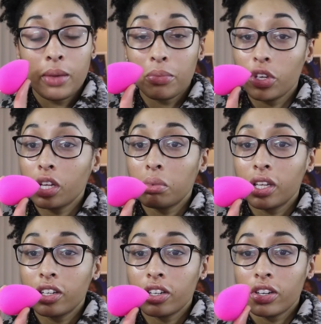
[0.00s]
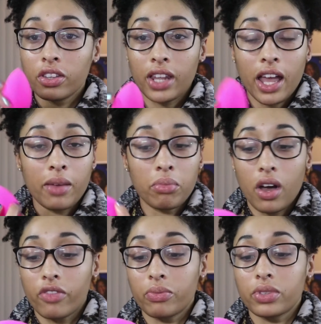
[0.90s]
beauty blender that I
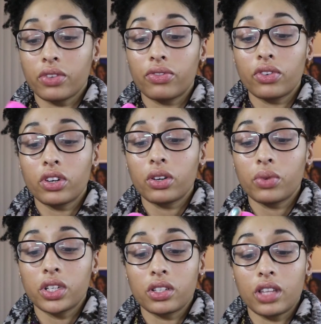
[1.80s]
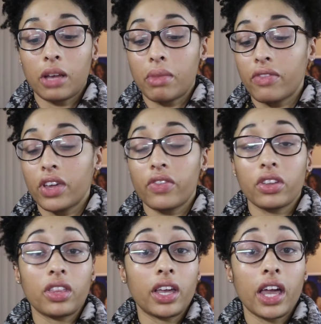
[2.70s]
bought from Sephora, which is like my
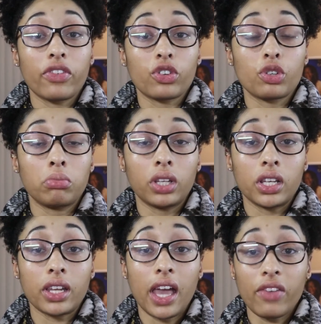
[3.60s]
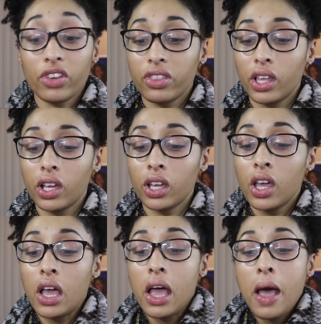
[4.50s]
favorite thing ever to blend everything.
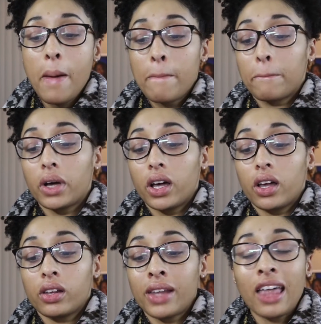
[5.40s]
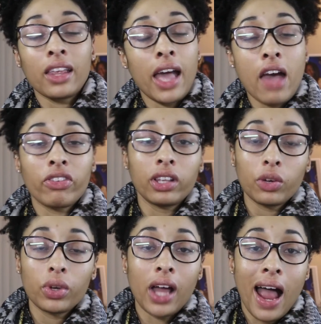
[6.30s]
But now that I have a
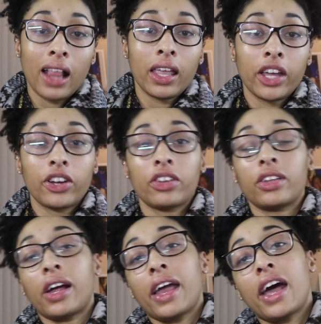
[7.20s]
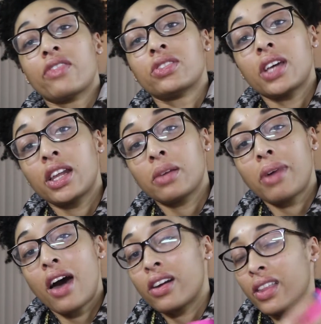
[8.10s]
liquid highlighter, then I have setting
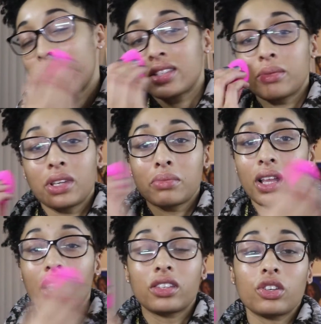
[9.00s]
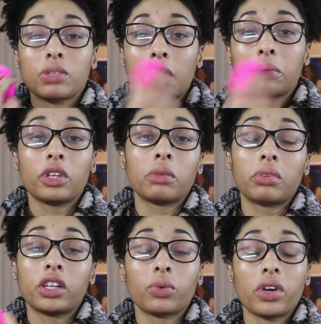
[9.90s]
powder that sometimes I like to use my beauty
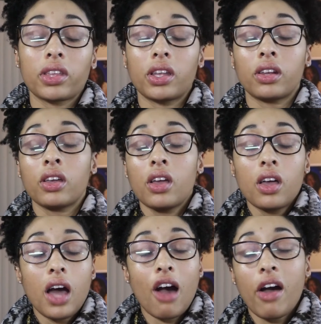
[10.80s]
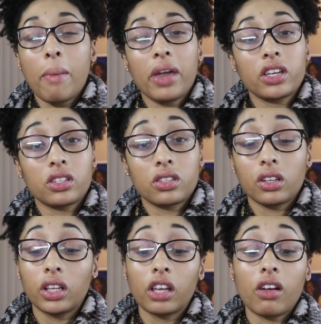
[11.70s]
blender with, and I don't have patience
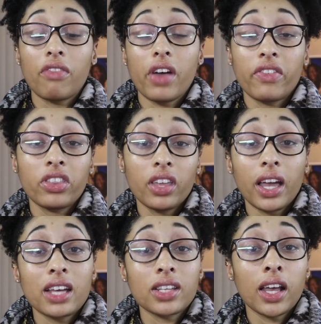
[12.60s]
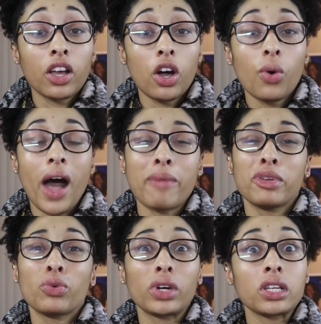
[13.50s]
to clean off everything as I go. I've been